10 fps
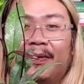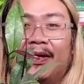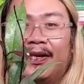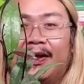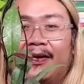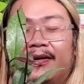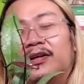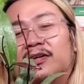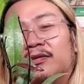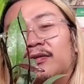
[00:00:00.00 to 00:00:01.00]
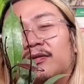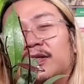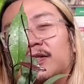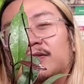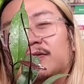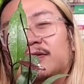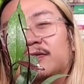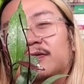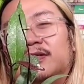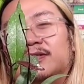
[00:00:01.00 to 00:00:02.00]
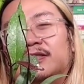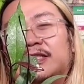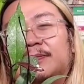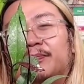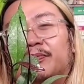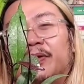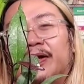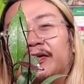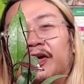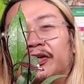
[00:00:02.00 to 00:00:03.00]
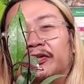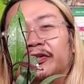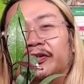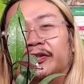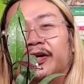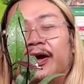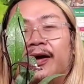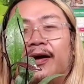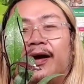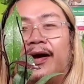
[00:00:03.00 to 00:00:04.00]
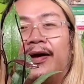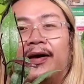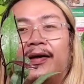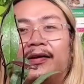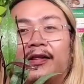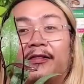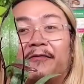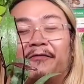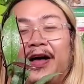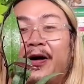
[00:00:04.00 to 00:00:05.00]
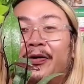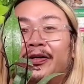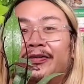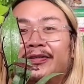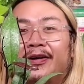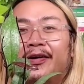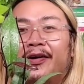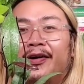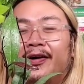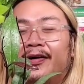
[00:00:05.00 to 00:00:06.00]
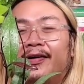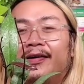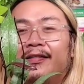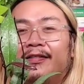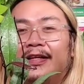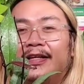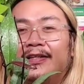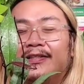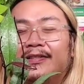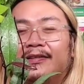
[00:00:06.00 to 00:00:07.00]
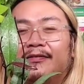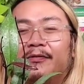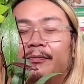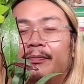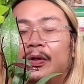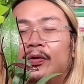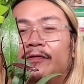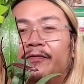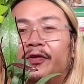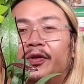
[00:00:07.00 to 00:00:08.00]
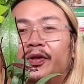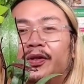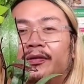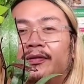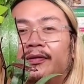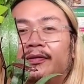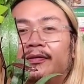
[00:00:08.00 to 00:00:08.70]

come in this deep red color, and the flowers are these beautiful